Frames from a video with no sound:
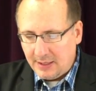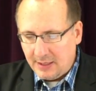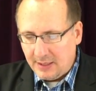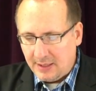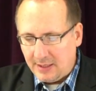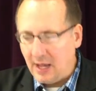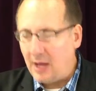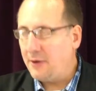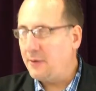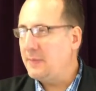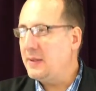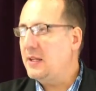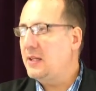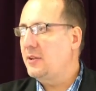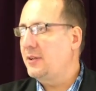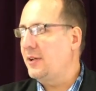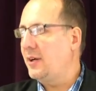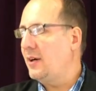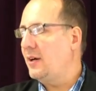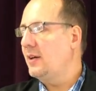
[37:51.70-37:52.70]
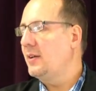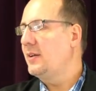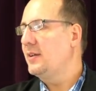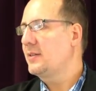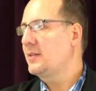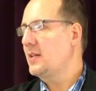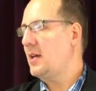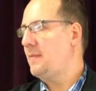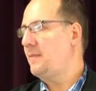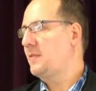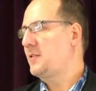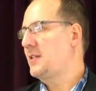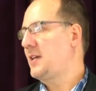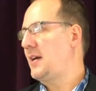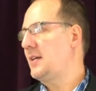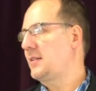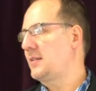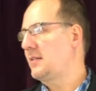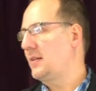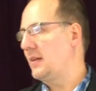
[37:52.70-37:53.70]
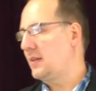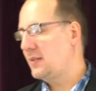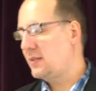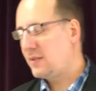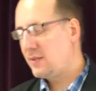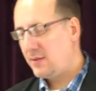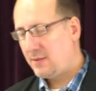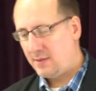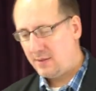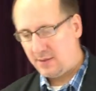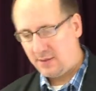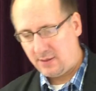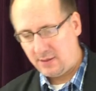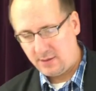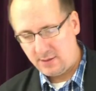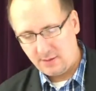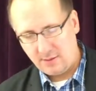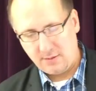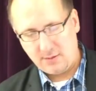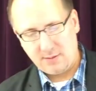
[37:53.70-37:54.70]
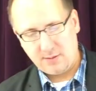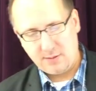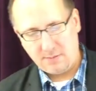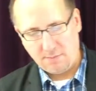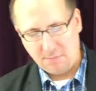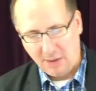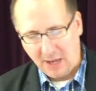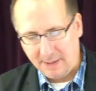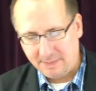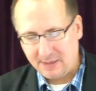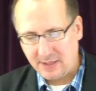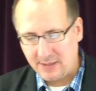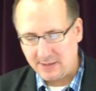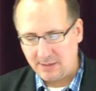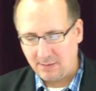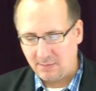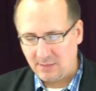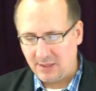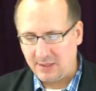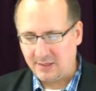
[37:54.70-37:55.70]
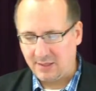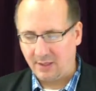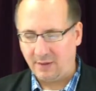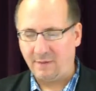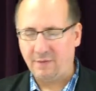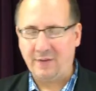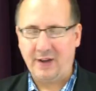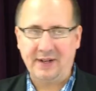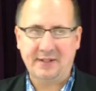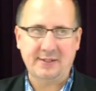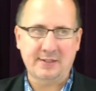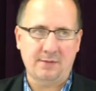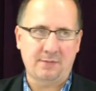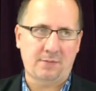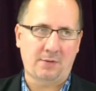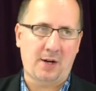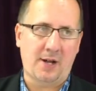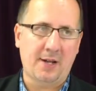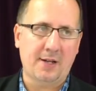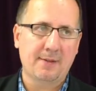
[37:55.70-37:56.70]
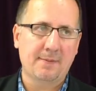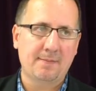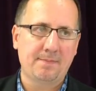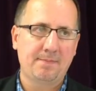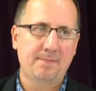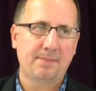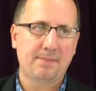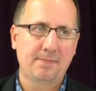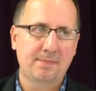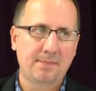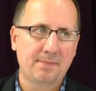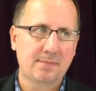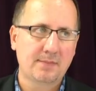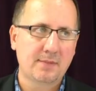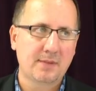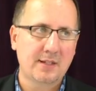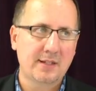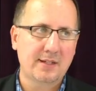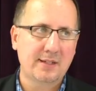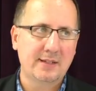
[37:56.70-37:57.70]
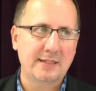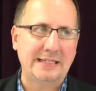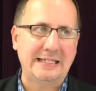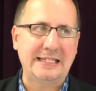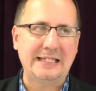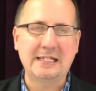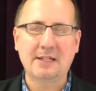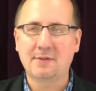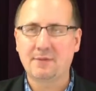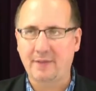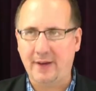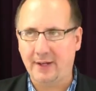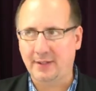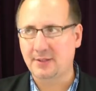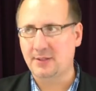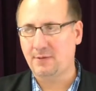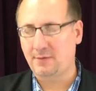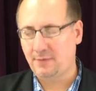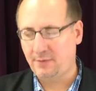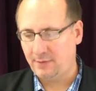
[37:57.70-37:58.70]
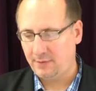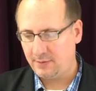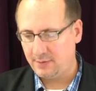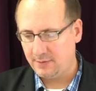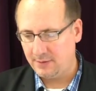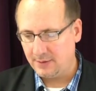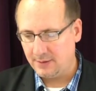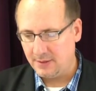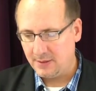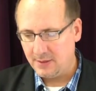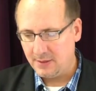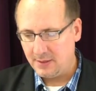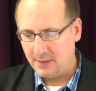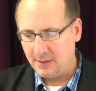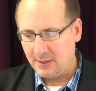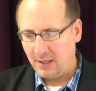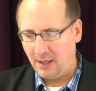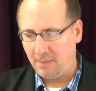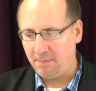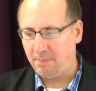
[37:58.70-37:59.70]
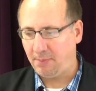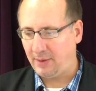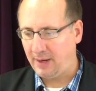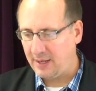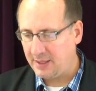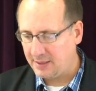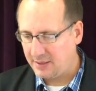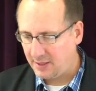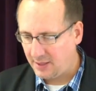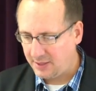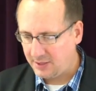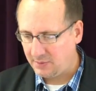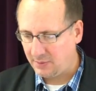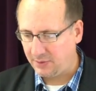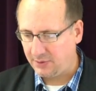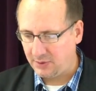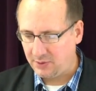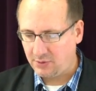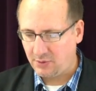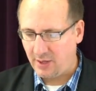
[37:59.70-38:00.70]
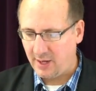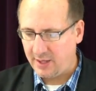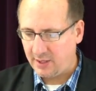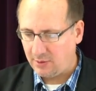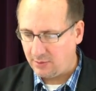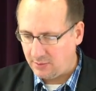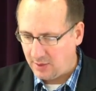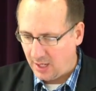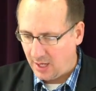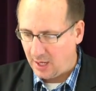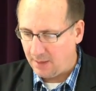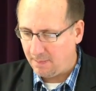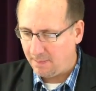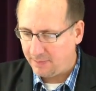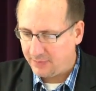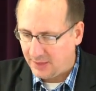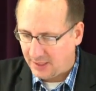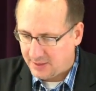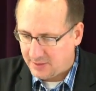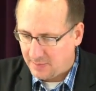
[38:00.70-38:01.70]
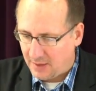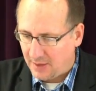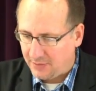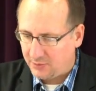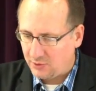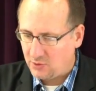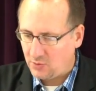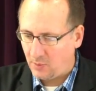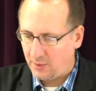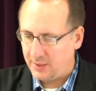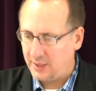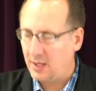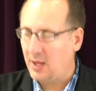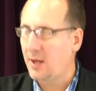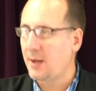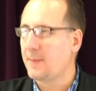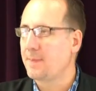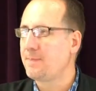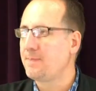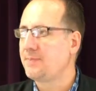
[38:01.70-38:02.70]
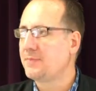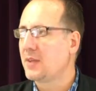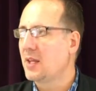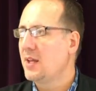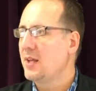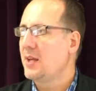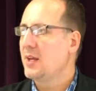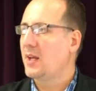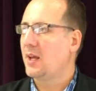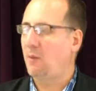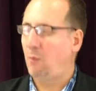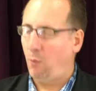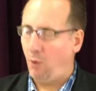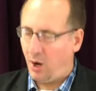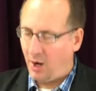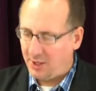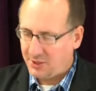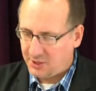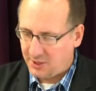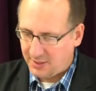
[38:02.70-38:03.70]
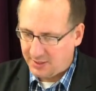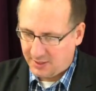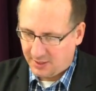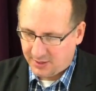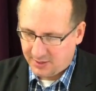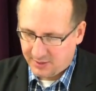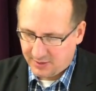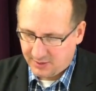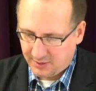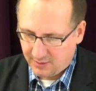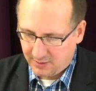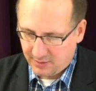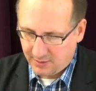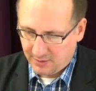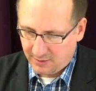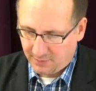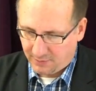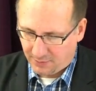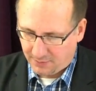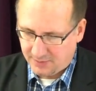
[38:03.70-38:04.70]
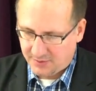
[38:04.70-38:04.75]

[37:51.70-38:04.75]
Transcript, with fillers: Now, to be clear, to emphasize this, baptism is an effective rite. Effective. It brands us with the triune name. That's Matthew 28. It washes us from